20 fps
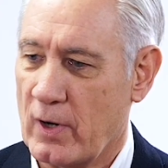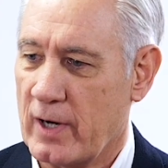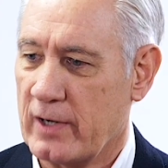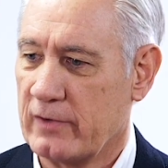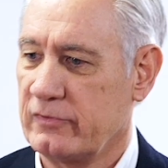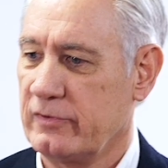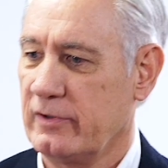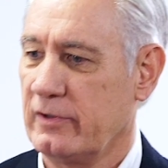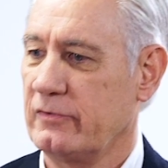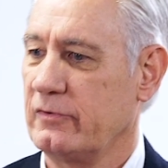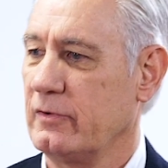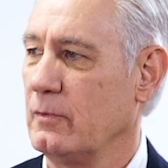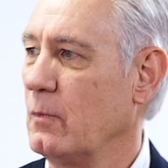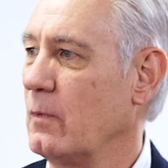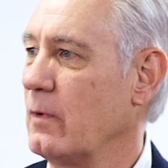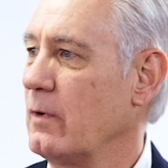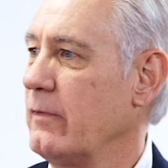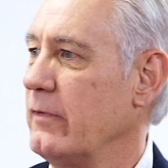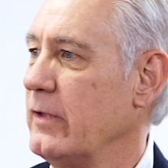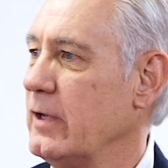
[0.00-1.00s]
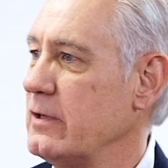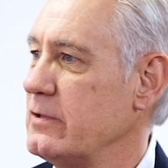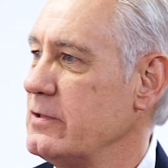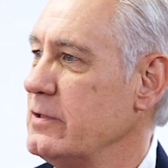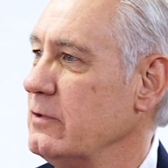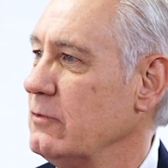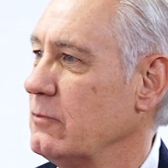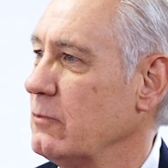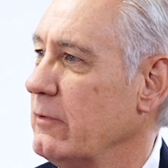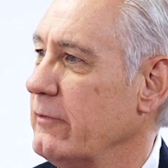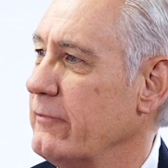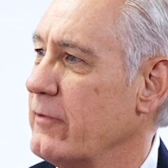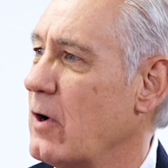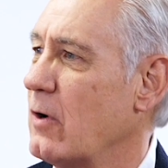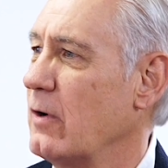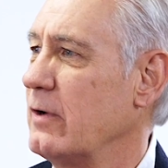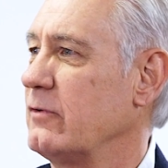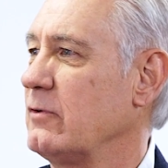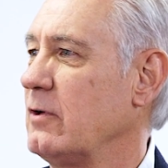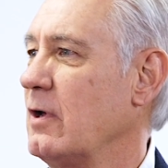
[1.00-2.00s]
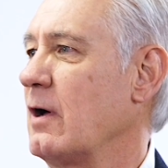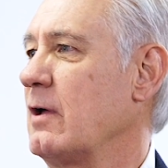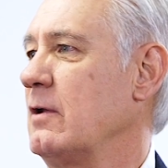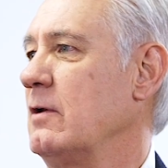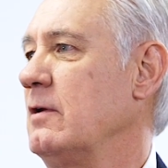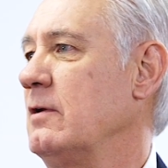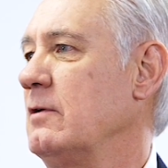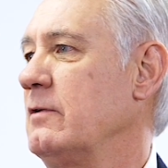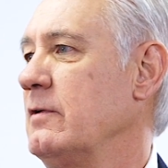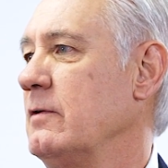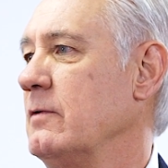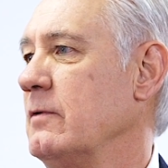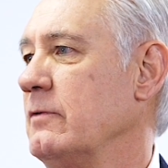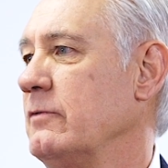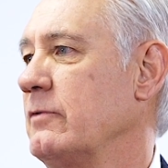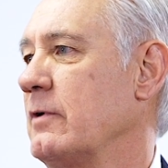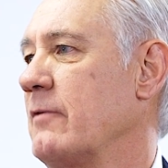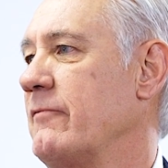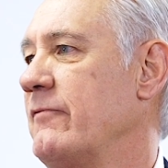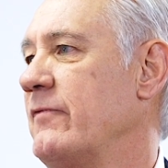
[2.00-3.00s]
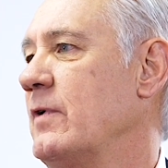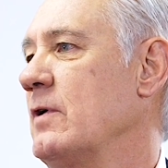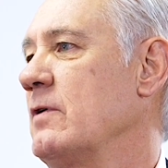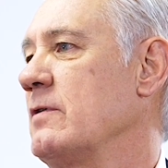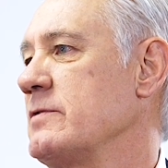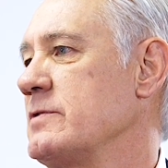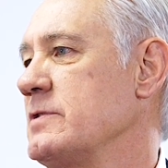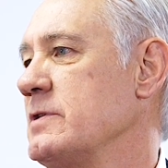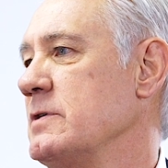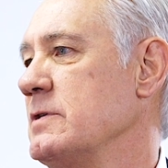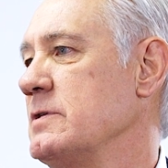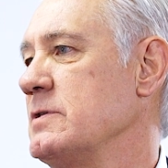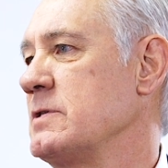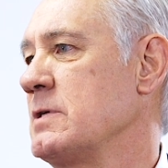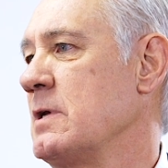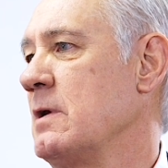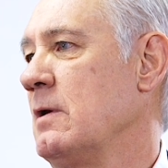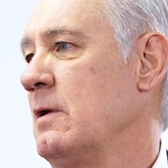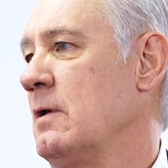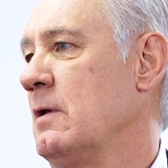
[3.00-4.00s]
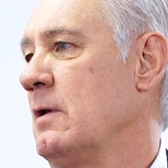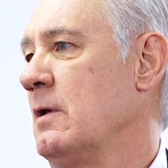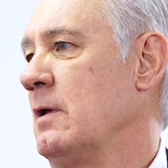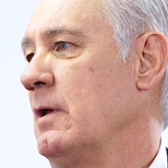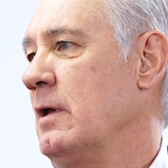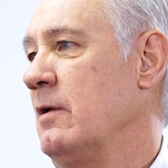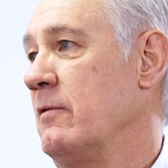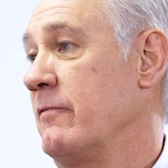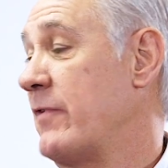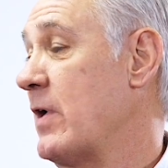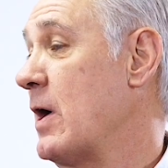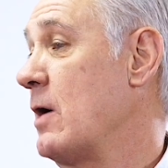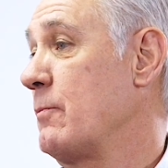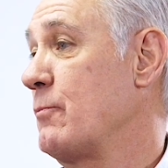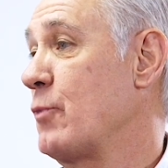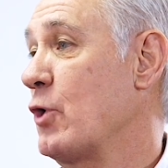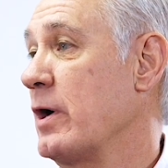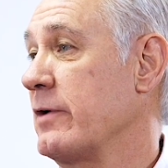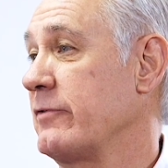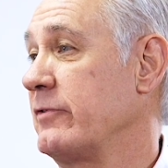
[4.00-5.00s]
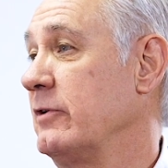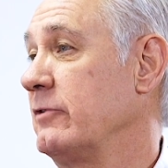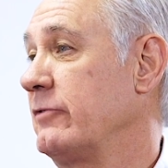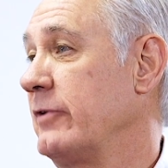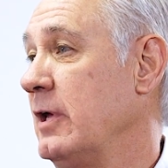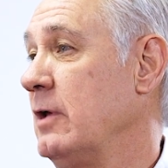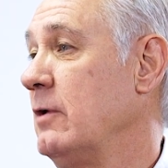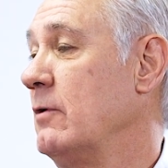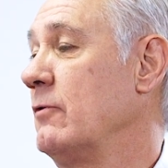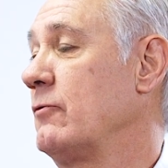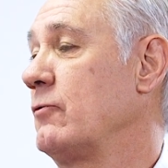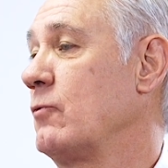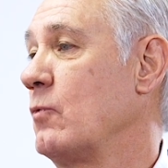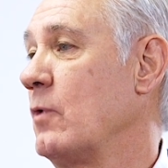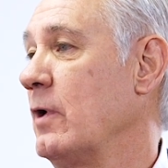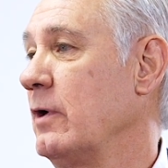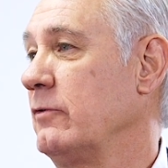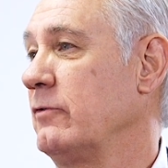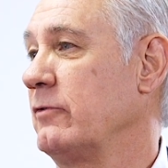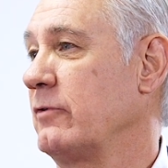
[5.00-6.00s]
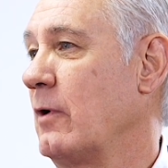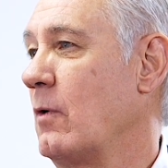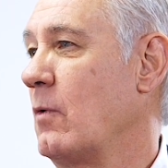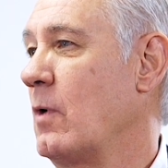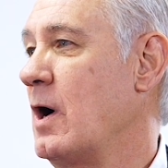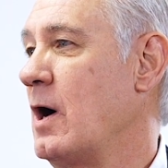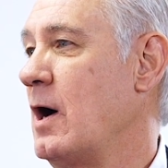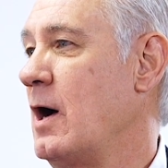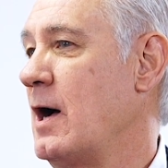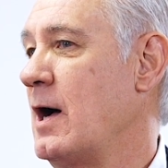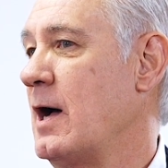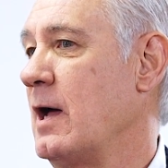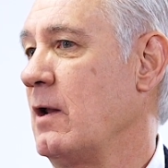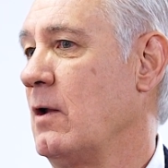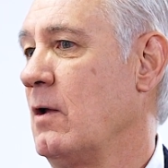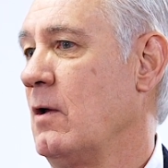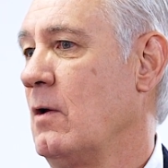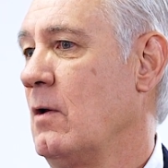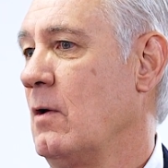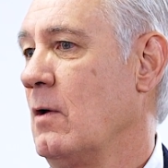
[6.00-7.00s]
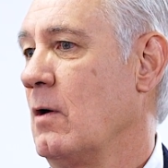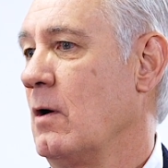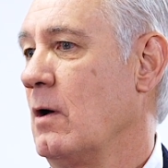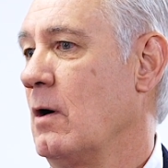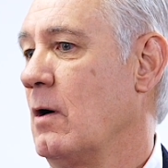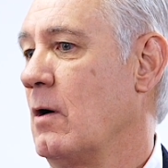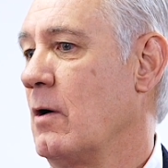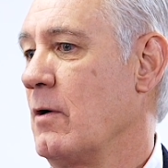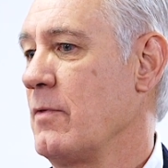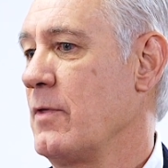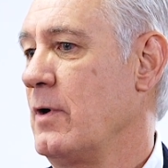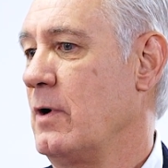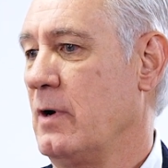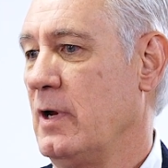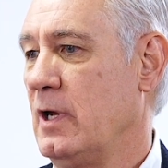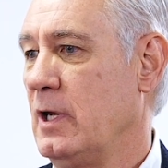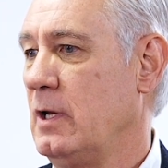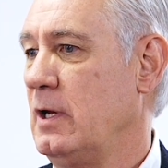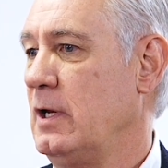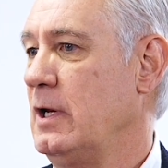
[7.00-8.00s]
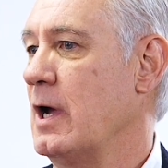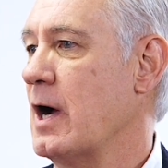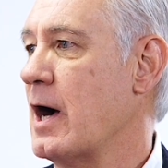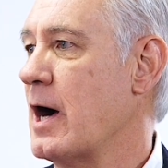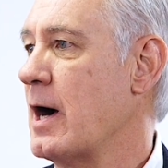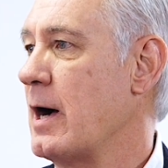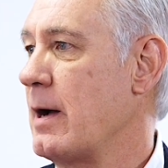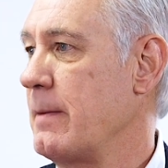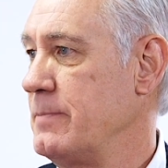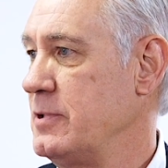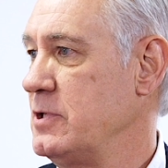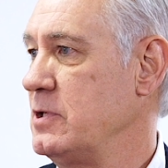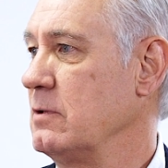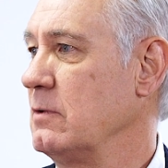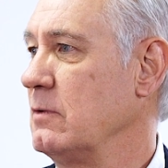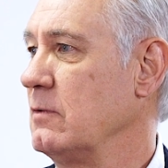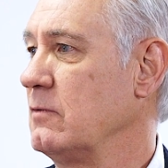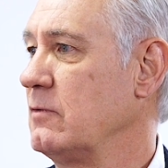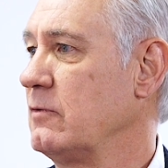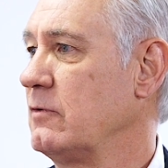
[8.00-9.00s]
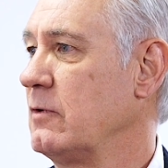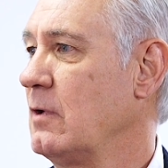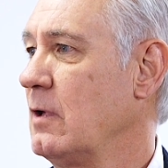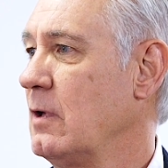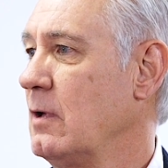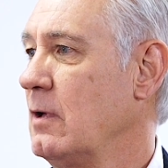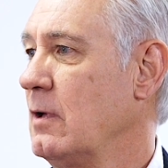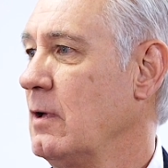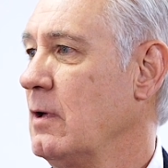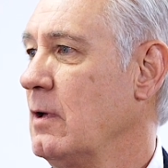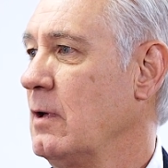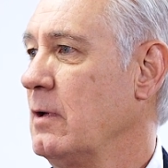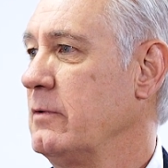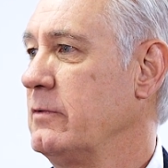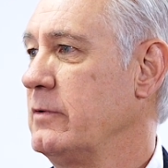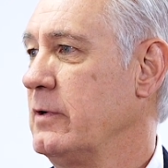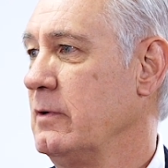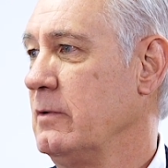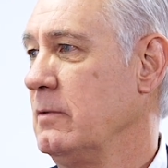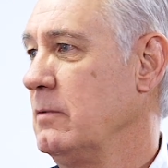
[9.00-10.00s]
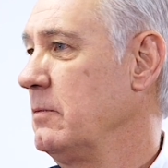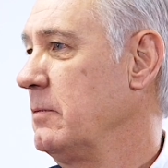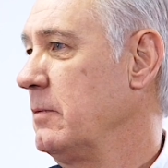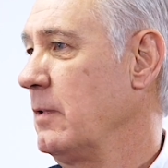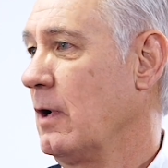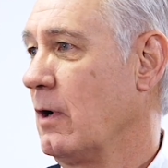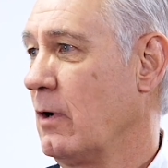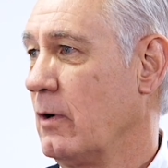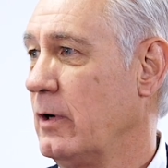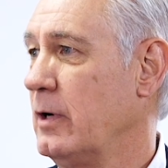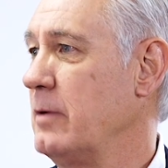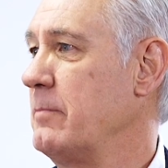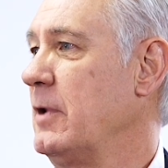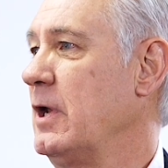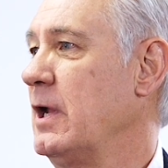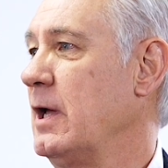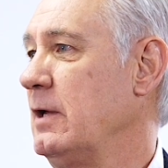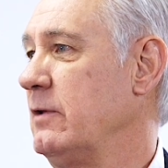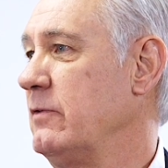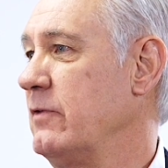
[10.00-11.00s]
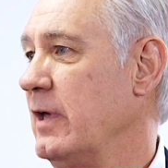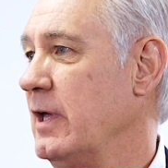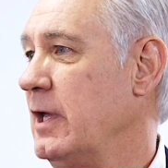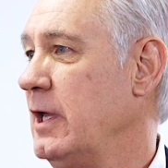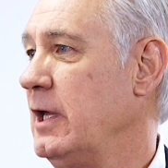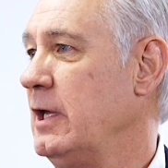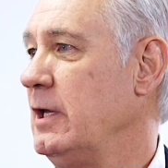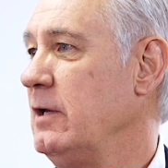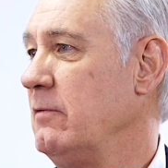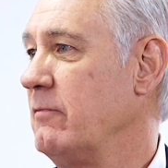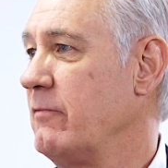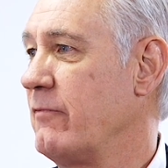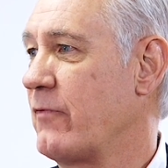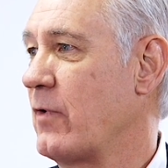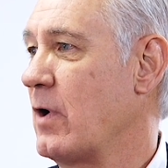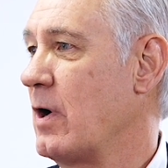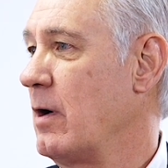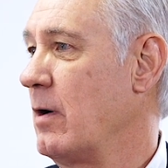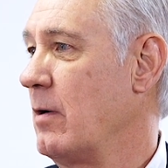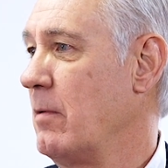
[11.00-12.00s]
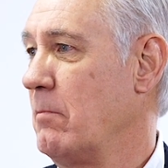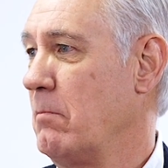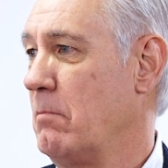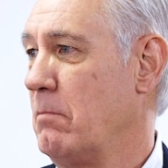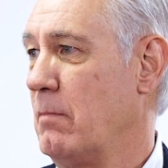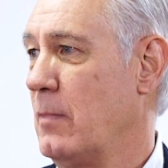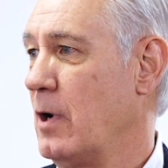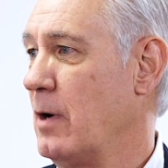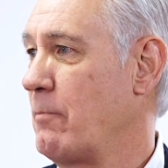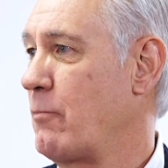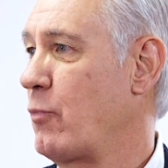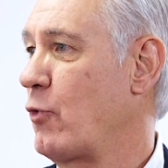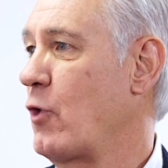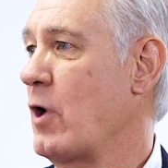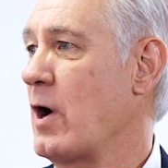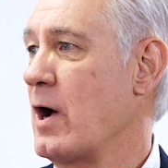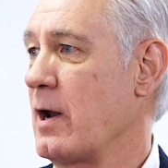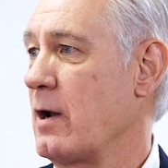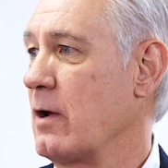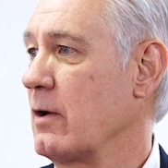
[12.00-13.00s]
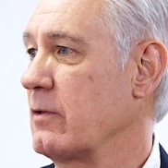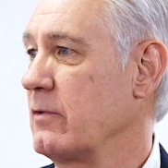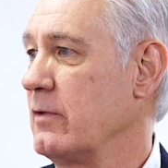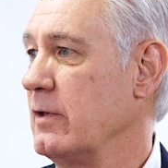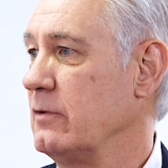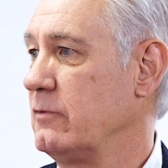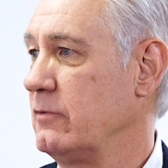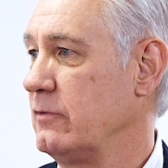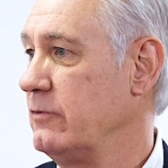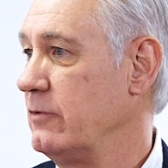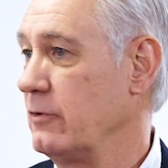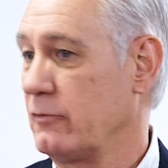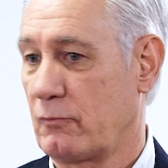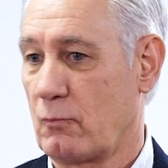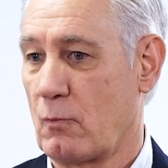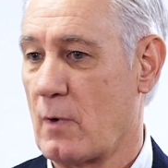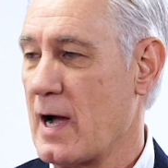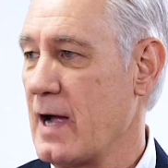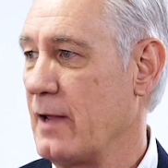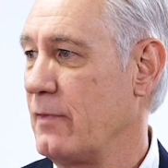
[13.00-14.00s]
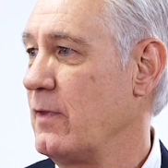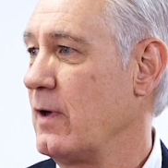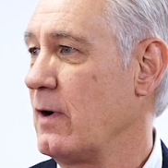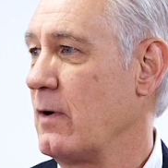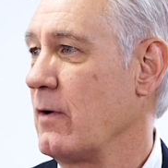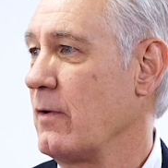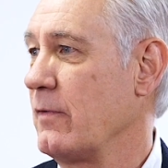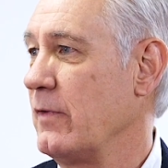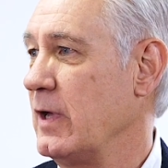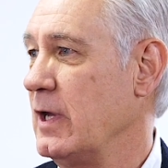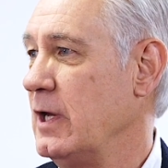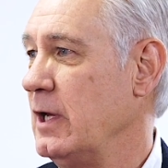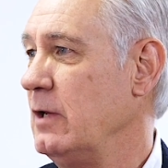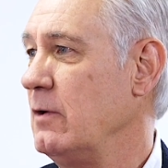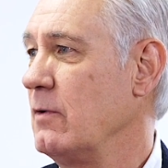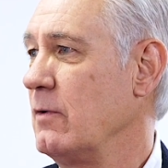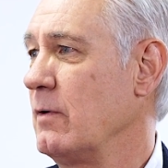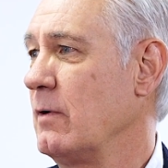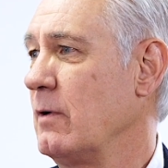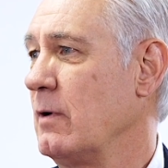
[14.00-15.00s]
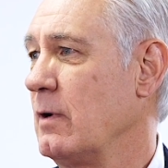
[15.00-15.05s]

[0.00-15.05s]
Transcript: processing, one of the issues we've always gotten into is our furnaces in fired process heaters run so hot. Are there any options to eliminate the heat from a product that's just right there on the heater?